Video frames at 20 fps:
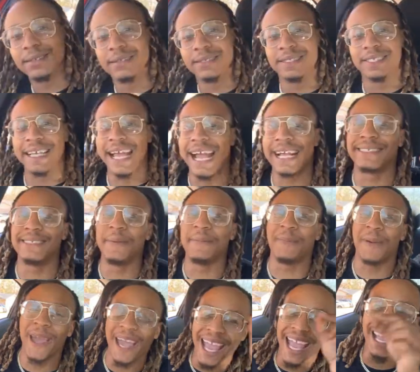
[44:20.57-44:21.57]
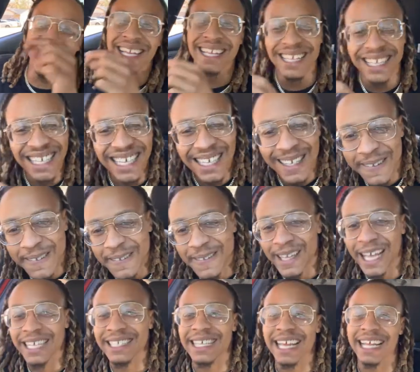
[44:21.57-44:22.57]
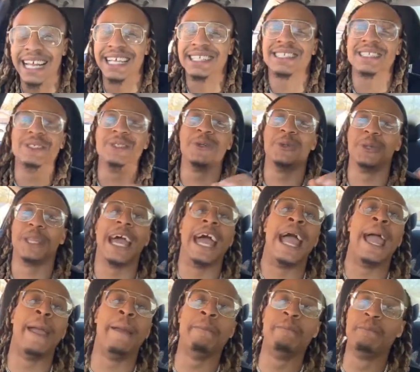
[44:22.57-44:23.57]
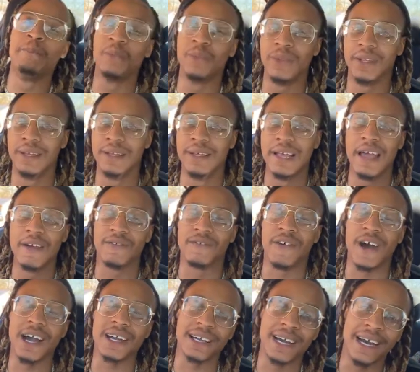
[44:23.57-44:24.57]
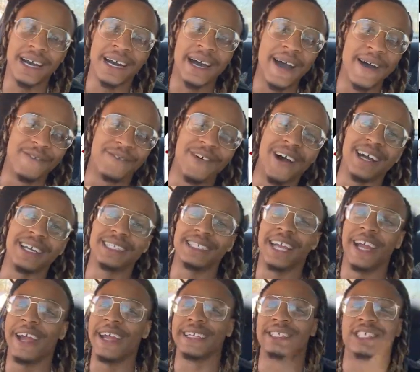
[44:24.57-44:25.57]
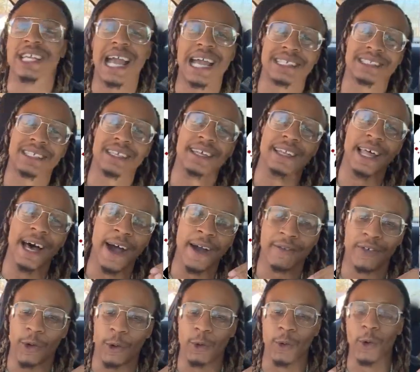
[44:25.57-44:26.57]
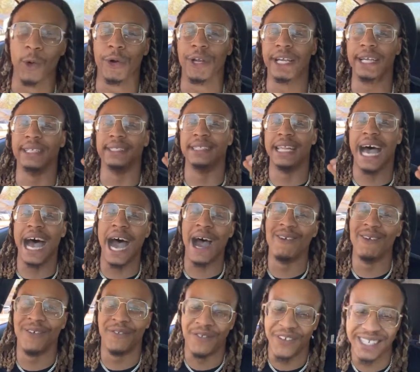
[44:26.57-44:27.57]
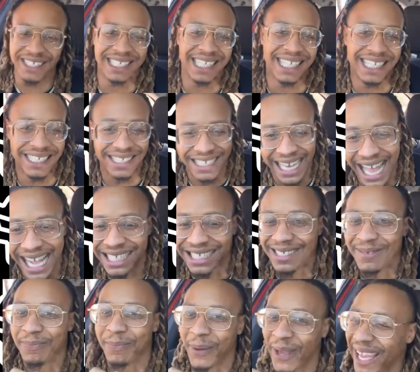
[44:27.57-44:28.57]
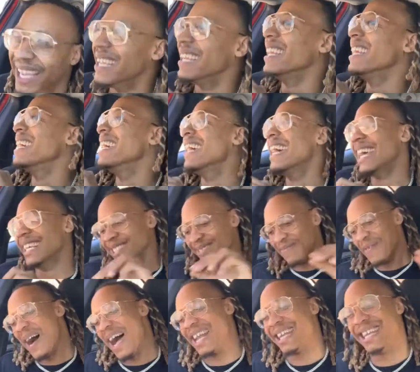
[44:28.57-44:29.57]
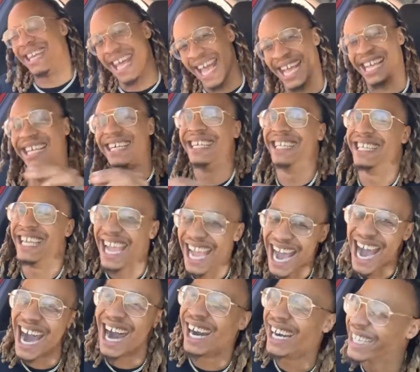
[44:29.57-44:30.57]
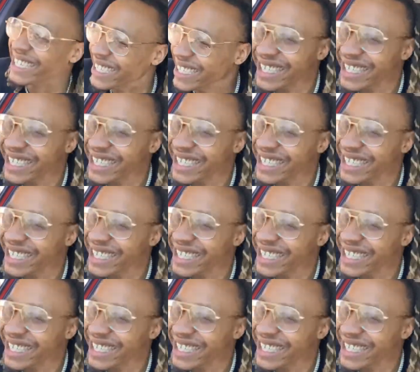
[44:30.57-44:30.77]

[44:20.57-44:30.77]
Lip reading: Jaxn P. That's his new name. Fuck Derrick Jaxn, the love guru. He is now officially Jaxn P. It's my nigga, yeah.